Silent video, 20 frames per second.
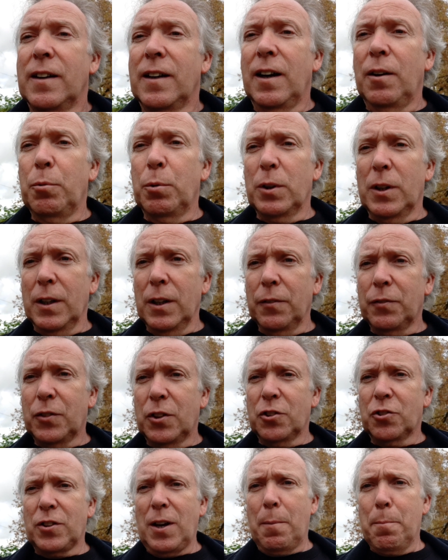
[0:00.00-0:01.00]
I would love
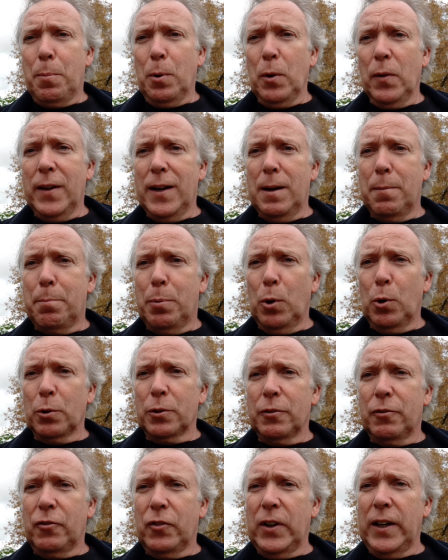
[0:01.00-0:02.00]
to sample their
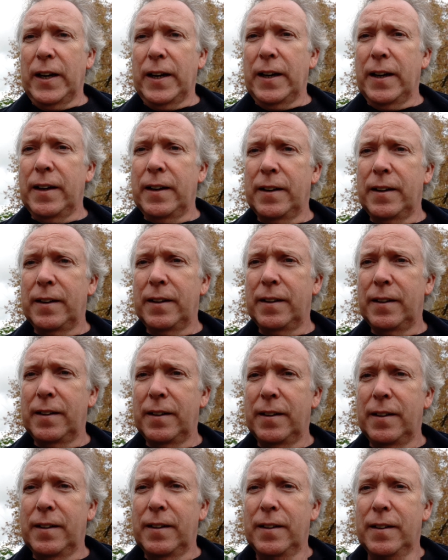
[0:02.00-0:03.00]
border fare
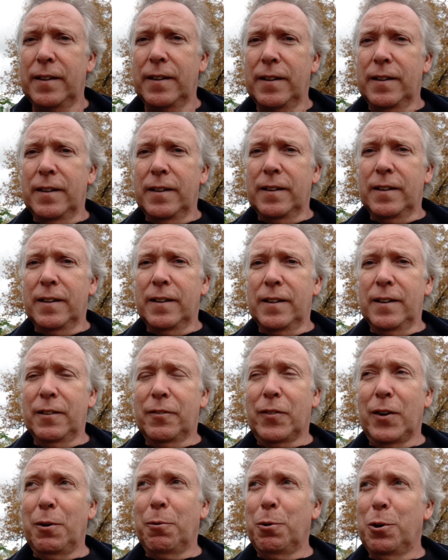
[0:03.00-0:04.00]

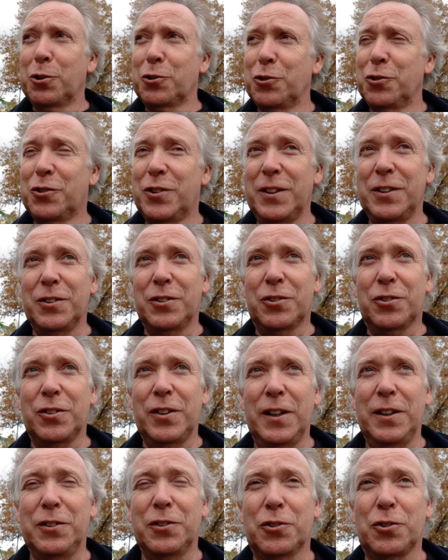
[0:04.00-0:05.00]
if I wasn't in
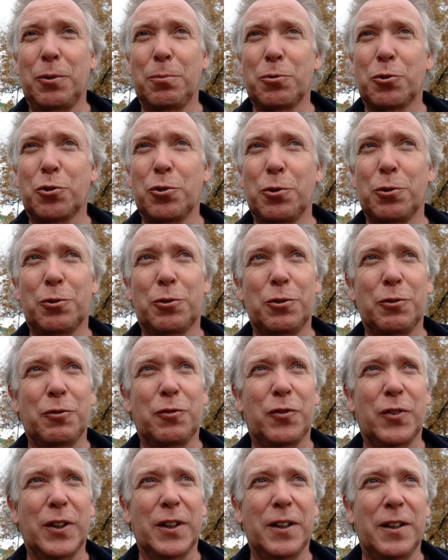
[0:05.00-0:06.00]
some sort of
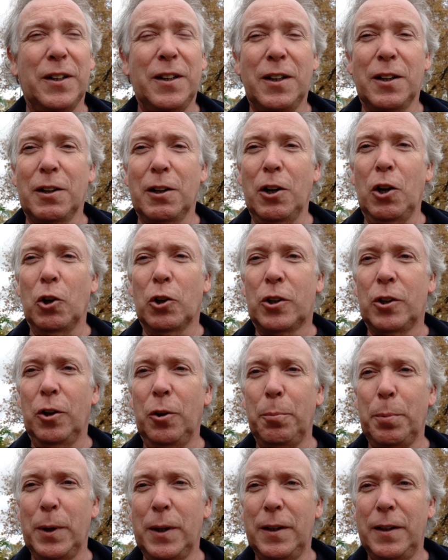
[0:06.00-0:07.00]

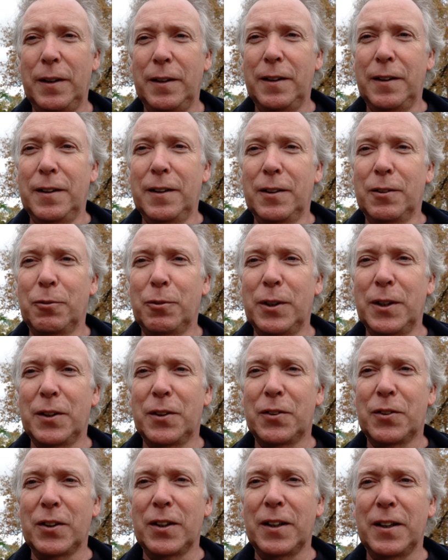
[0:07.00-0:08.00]
lock-up
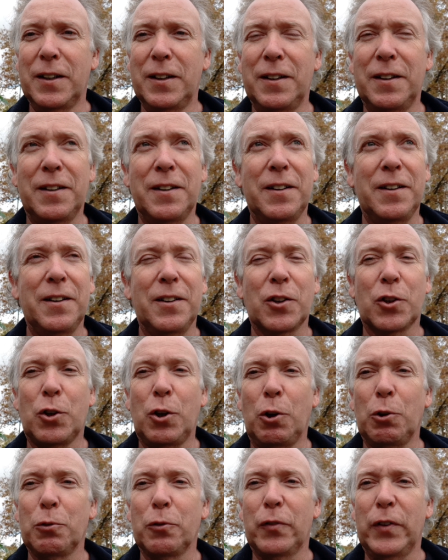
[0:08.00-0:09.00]
with
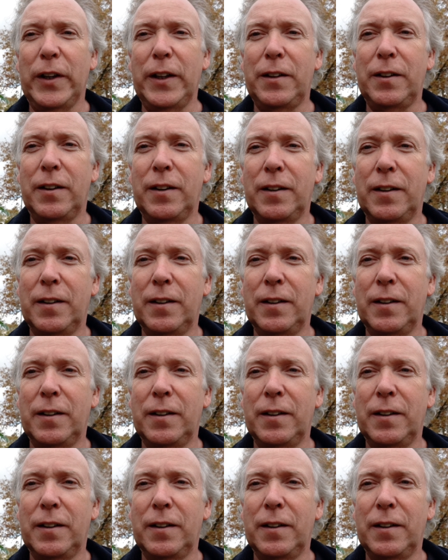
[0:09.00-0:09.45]
convid